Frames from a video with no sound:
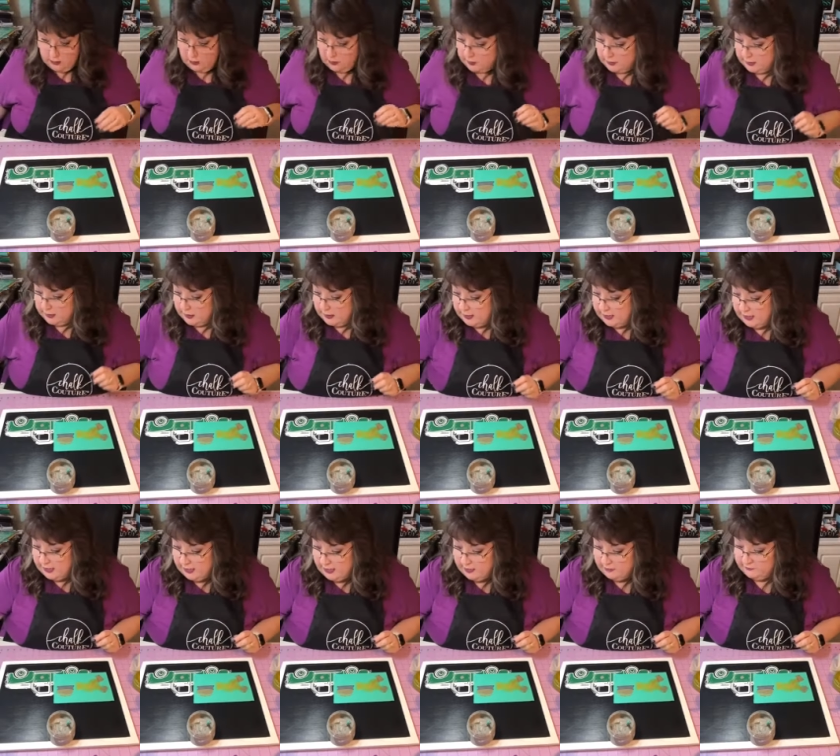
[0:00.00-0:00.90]
All right, I
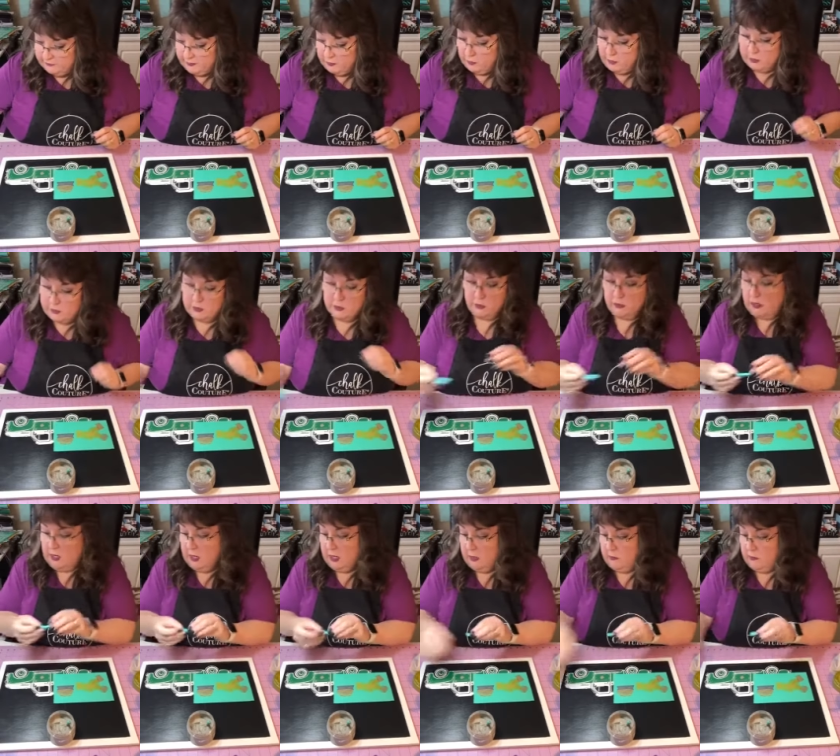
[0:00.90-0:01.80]
have also
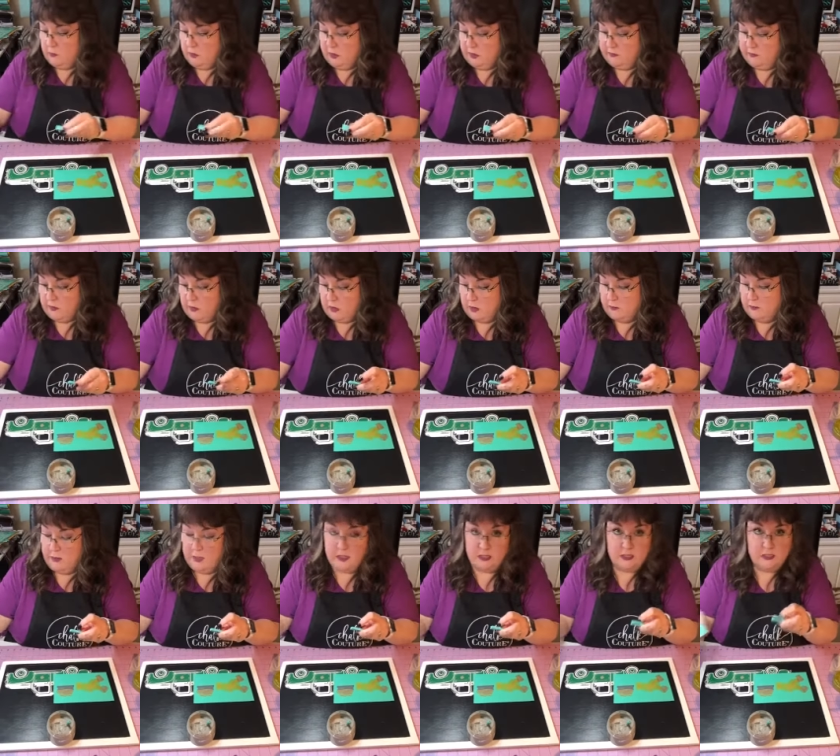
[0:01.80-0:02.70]
cut one of our
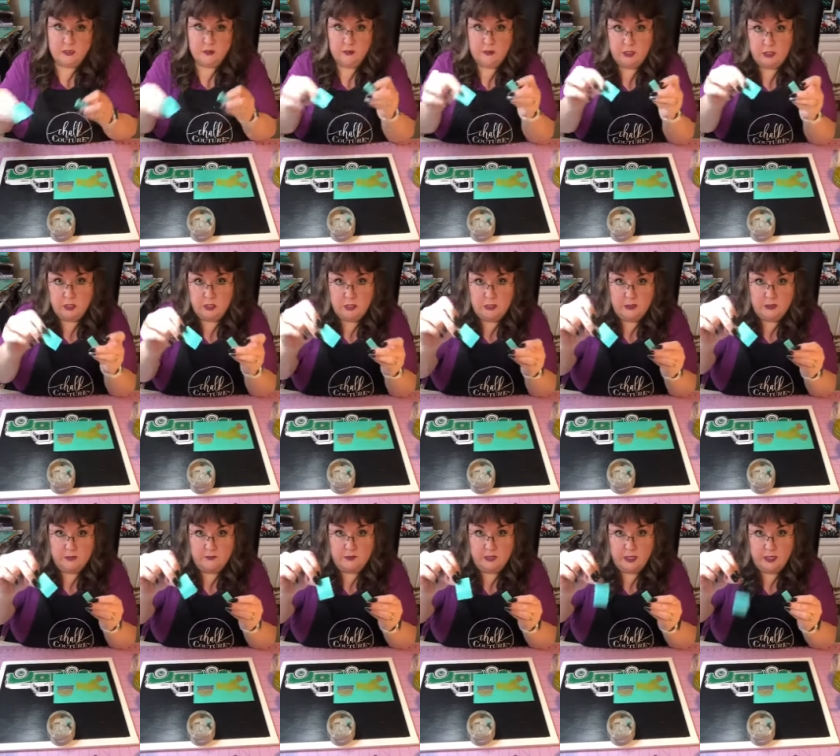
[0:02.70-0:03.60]
mini squeegees.
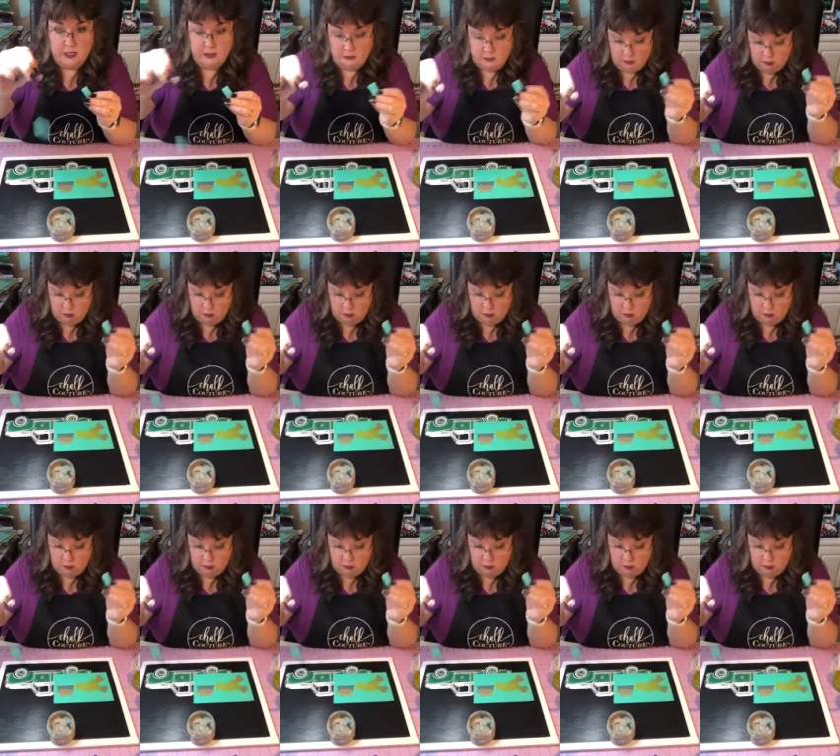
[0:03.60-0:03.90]
I've taken